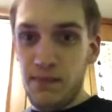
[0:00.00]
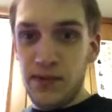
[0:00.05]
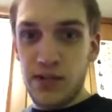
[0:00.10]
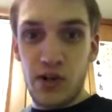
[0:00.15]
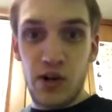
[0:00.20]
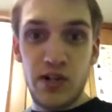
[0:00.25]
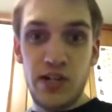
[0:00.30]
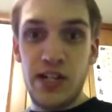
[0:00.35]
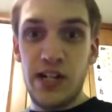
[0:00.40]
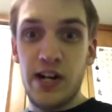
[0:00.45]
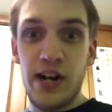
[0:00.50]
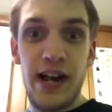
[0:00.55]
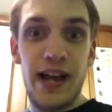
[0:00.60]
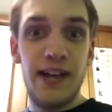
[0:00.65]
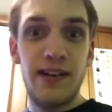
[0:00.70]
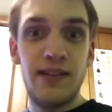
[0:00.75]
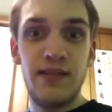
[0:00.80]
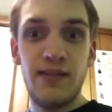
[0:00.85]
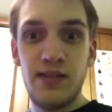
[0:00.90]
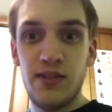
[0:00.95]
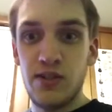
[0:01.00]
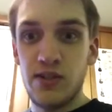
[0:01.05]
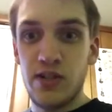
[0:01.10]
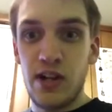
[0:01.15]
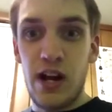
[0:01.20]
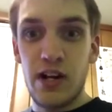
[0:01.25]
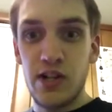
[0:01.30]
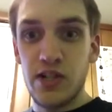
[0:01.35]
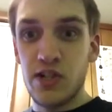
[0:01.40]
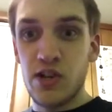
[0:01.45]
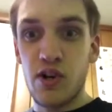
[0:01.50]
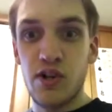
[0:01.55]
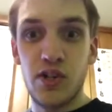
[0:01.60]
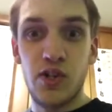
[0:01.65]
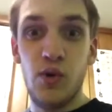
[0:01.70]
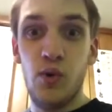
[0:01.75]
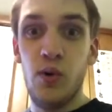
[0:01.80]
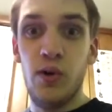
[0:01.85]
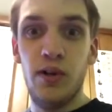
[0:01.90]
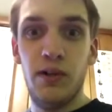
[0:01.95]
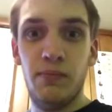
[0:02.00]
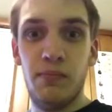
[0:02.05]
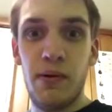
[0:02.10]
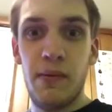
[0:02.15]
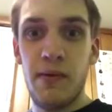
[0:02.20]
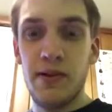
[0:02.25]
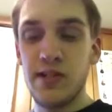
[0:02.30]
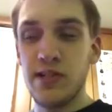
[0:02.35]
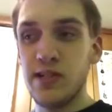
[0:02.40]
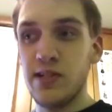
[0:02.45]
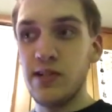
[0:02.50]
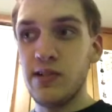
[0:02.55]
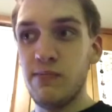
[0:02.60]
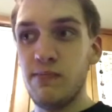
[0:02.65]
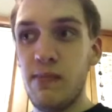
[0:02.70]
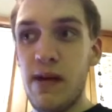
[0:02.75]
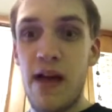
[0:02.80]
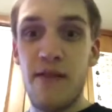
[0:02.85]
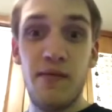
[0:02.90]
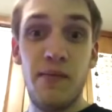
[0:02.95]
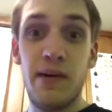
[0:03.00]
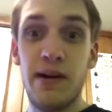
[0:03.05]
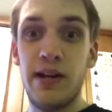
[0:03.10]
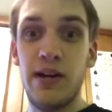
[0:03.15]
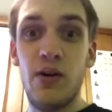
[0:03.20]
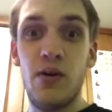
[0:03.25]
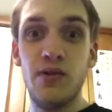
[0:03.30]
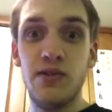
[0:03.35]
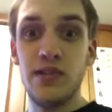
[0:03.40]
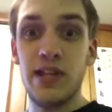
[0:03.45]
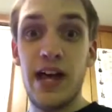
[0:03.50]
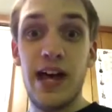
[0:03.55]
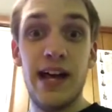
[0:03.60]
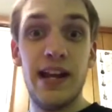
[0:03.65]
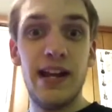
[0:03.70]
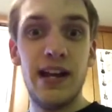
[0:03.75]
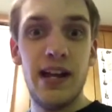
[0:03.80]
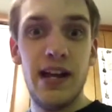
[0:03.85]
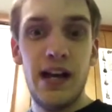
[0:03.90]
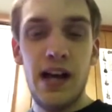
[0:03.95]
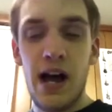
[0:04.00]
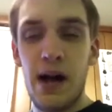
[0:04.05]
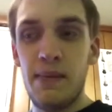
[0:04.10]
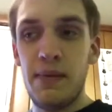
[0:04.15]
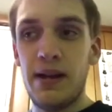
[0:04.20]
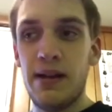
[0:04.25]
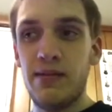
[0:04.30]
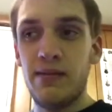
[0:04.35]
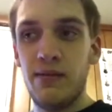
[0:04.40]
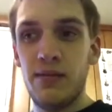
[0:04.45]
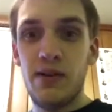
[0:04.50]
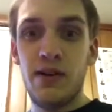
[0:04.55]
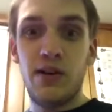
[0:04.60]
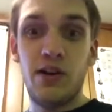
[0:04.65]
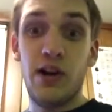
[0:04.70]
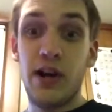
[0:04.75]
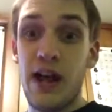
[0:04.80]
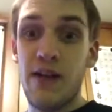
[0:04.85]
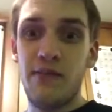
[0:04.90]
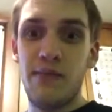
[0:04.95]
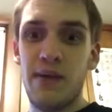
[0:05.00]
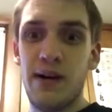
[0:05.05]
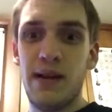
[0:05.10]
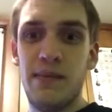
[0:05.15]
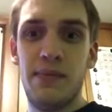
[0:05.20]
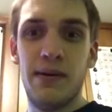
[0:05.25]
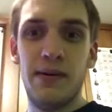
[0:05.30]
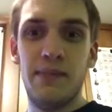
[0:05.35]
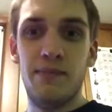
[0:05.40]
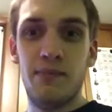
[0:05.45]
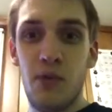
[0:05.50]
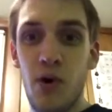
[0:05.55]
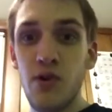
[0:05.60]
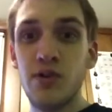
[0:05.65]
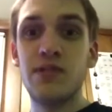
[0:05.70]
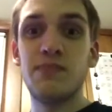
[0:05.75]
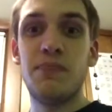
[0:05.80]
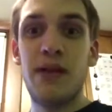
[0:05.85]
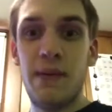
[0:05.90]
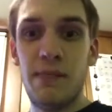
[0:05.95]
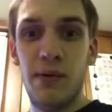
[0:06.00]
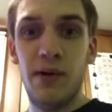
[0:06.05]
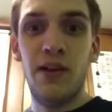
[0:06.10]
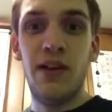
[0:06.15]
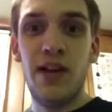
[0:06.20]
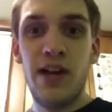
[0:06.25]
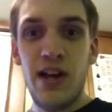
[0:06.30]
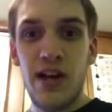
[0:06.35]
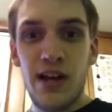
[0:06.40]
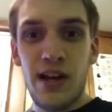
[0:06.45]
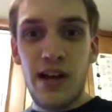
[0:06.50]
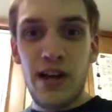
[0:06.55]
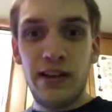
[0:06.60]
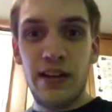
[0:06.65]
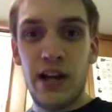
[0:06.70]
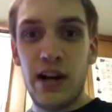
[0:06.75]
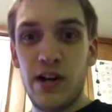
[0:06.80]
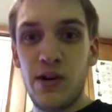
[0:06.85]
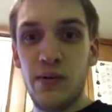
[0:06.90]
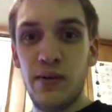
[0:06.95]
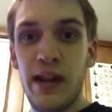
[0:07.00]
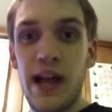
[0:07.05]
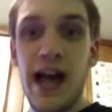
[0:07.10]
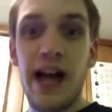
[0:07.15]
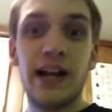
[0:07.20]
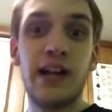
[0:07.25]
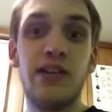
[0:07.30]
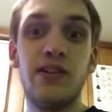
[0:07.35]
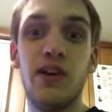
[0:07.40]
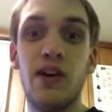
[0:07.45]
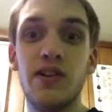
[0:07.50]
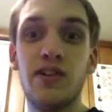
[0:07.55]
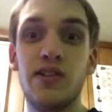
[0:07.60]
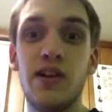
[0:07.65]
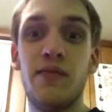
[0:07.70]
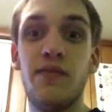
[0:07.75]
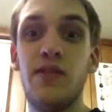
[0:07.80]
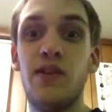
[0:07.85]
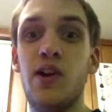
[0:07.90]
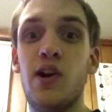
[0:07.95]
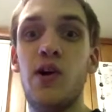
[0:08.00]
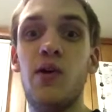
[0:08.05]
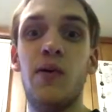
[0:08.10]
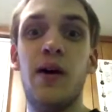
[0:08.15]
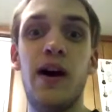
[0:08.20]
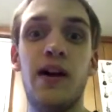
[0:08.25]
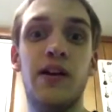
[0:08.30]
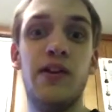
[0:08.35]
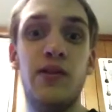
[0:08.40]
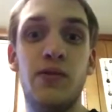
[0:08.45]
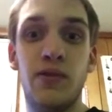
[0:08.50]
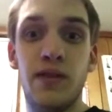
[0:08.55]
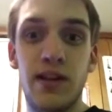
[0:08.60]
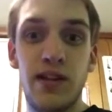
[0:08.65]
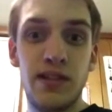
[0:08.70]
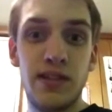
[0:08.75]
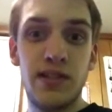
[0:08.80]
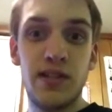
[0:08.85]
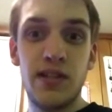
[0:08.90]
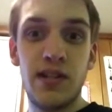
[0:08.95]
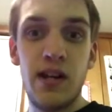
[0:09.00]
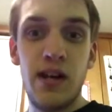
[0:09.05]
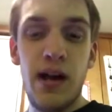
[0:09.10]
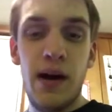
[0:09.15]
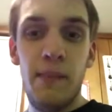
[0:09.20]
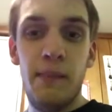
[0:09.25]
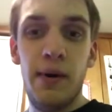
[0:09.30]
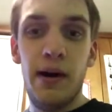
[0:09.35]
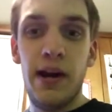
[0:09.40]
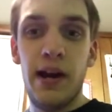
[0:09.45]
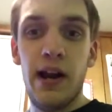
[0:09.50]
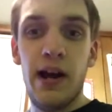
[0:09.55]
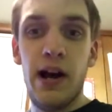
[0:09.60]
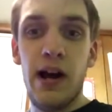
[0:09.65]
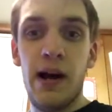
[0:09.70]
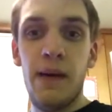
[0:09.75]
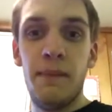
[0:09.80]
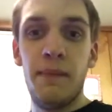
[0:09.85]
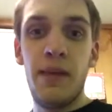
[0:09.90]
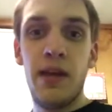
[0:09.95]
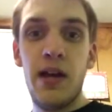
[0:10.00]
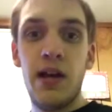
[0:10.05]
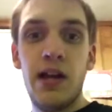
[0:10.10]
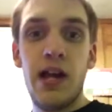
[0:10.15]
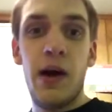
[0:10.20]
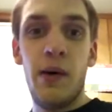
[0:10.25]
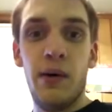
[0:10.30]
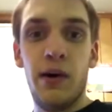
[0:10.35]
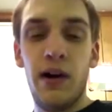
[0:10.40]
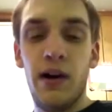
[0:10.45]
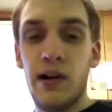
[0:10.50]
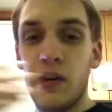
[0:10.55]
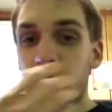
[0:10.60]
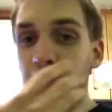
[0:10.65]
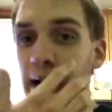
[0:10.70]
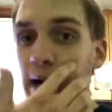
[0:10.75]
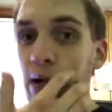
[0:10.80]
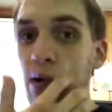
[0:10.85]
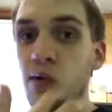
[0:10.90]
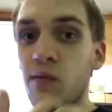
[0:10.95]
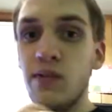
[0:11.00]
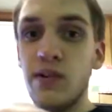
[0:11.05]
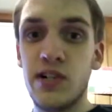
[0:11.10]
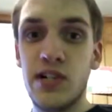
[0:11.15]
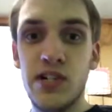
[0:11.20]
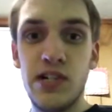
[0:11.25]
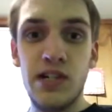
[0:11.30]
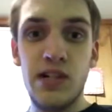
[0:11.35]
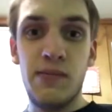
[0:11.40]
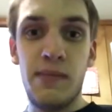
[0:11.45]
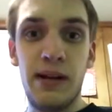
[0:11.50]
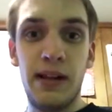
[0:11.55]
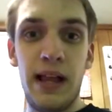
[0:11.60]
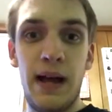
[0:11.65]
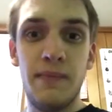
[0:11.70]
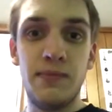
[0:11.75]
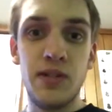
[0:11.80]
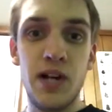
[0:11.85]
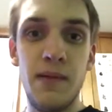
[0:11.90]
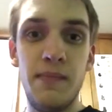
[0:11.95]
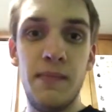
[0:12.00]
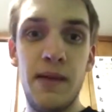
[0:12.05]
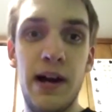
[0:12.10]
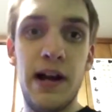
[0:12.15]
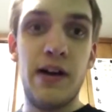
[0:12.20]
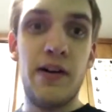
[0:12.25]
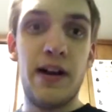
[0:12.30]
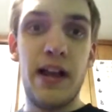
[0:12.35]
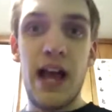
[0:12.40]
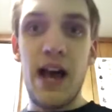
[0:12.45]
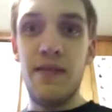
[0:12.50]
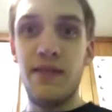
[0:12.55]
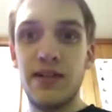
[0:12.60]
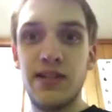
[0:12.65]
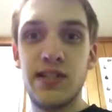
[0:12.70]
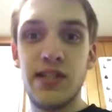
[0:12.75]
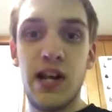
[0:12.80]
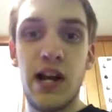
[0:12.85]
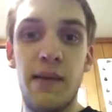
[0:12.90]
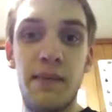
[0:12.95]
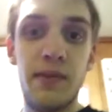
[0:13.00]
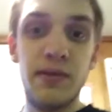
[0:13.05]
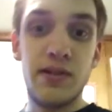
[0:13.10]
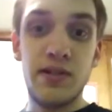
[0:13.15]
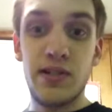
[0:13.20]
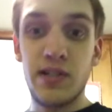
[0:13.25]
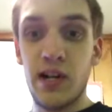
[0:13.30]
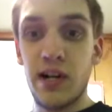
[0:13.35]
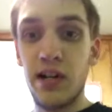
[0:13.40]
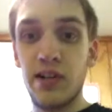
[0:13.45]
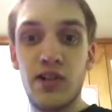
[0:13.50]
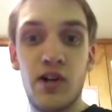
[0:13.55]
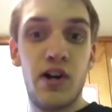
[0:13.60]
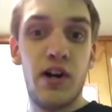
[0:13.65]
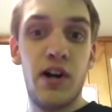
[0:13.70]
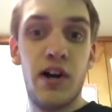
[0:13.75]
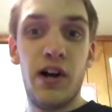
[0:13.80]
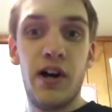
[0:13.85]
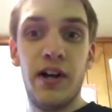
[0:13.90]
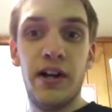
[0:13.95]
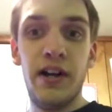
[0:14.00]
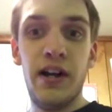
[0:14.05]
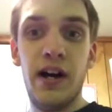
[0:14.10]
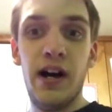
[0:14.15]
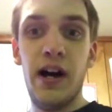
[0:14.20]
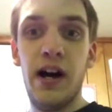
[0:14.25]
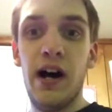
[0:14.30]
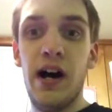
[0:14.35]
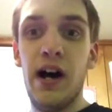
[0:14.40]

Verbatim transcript: search the internet. I just searched Google. Pretty much everybody knows that. I mean, not everybody, but most people that are doing the Hackintosh stuff know how to do this. But yeah, we're gonna go over to my laptop. I already have it set up. I'm just gonna turn it on.